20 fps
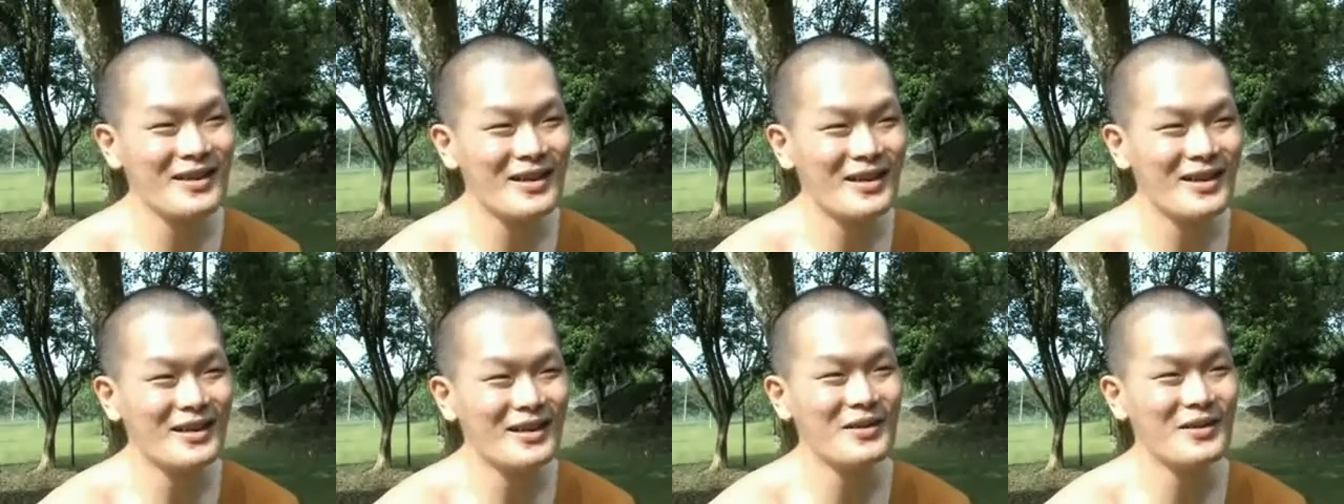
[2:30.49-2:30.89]

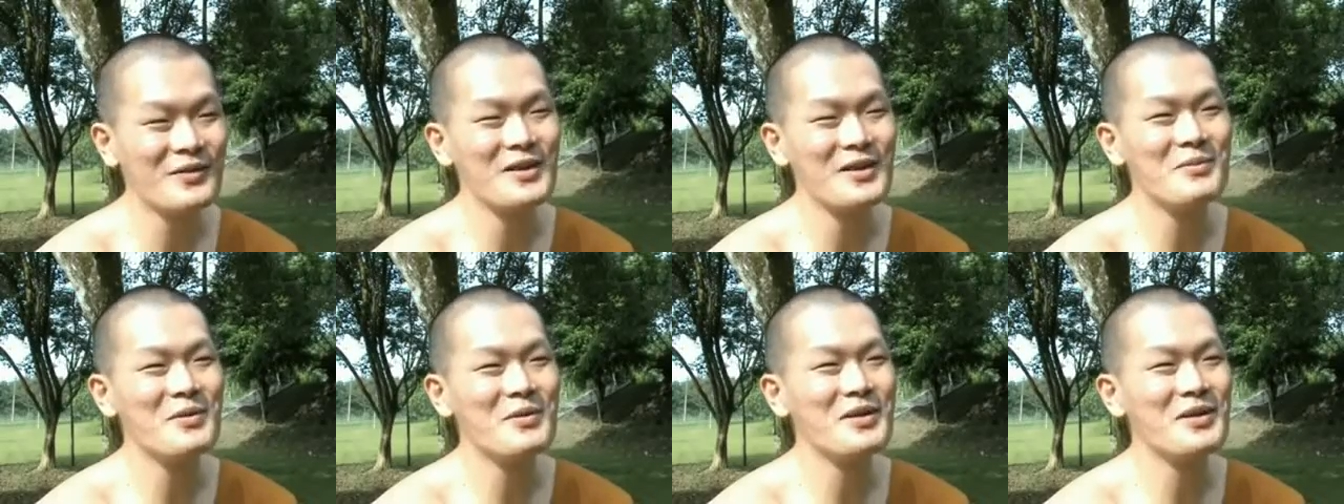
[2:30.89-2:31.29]
Uh,
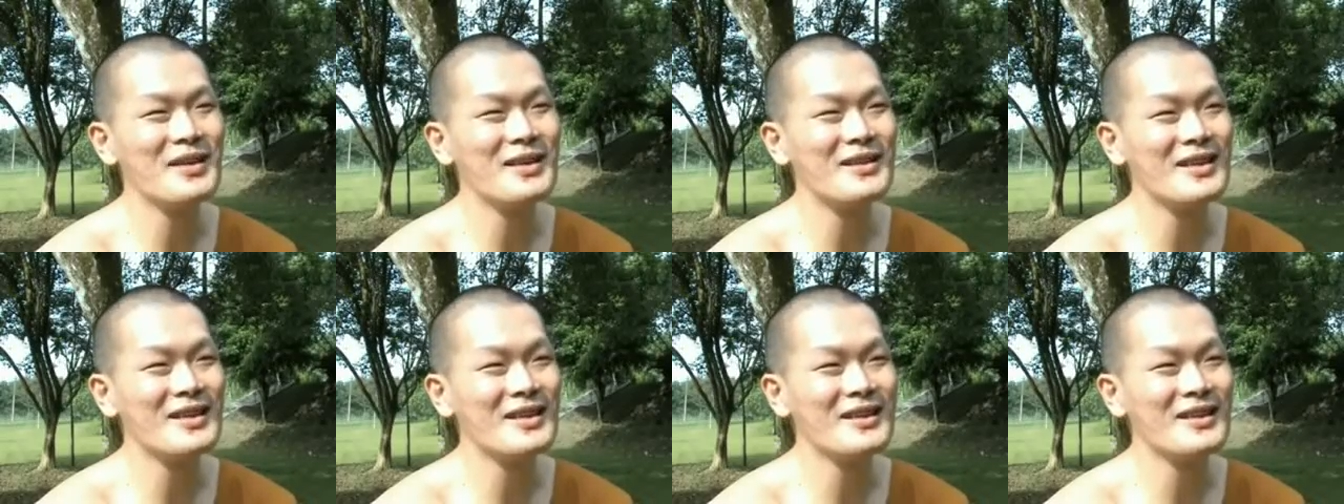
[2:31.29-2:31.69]
furthermore,
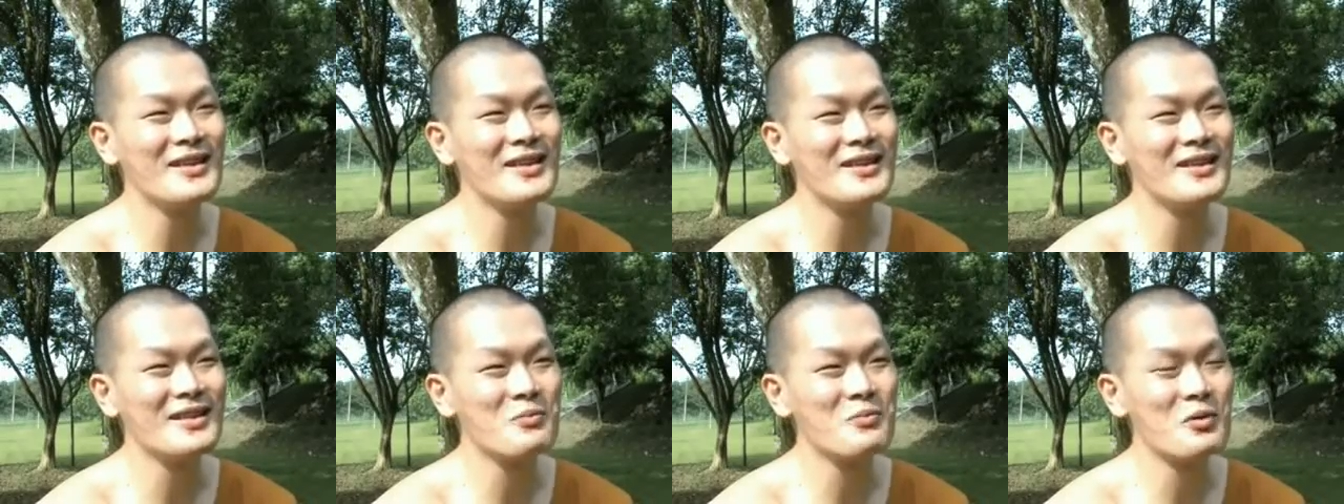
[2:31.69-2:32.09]
they say
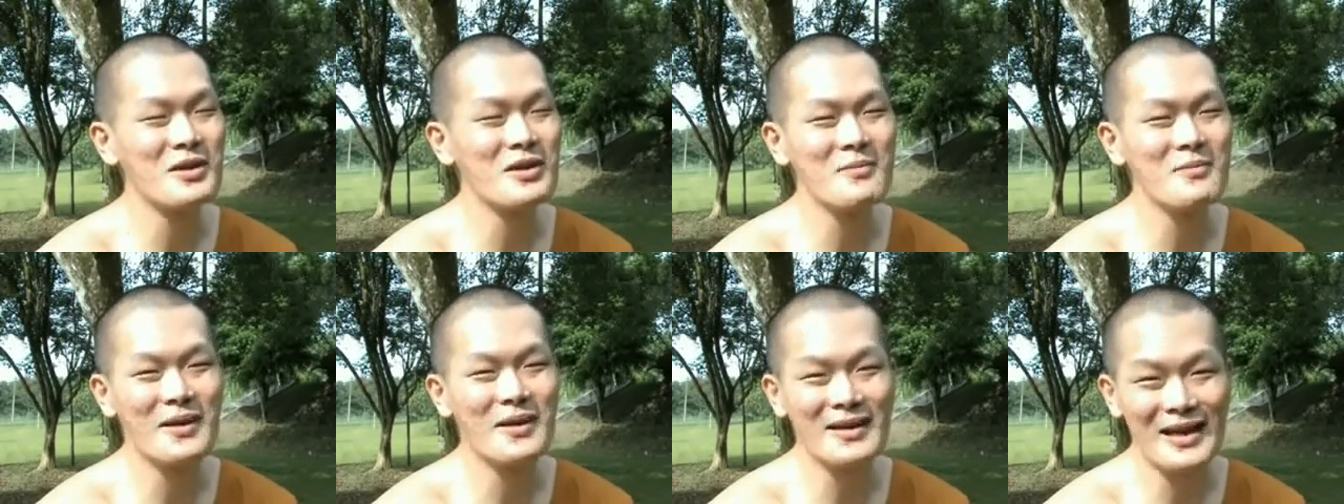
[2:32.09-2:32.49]
this is
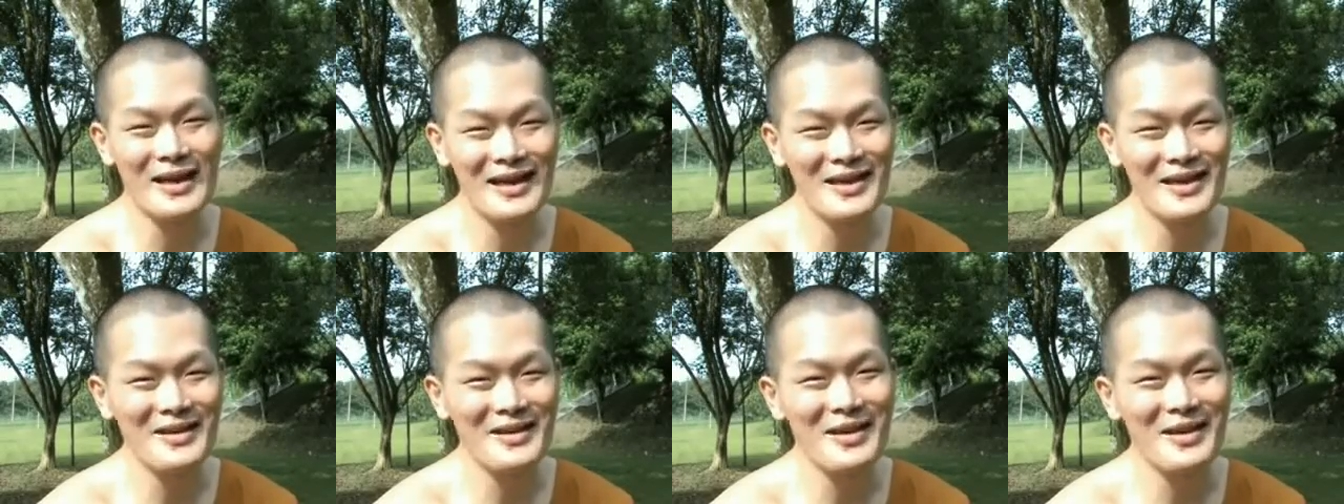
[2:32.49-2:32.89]
spoken by
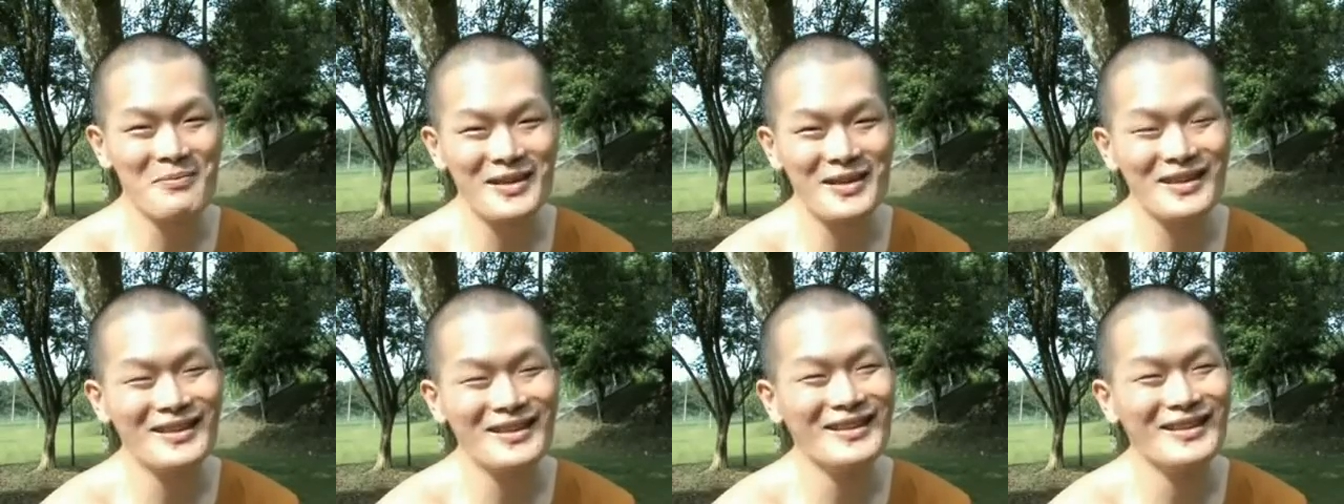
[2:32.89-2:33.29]
Dalai
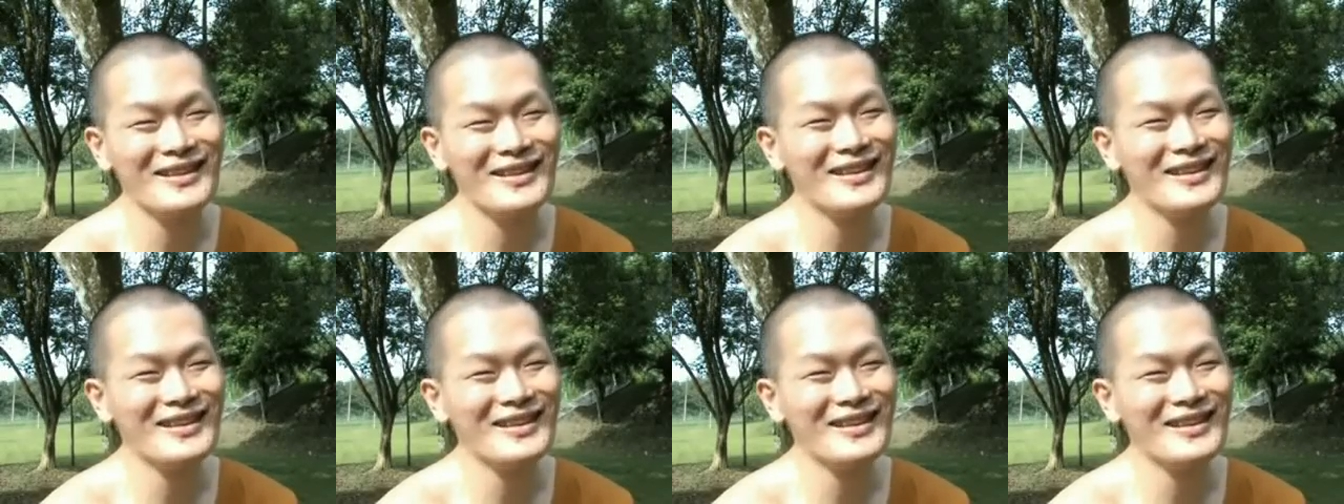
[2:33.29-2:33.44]
Lama.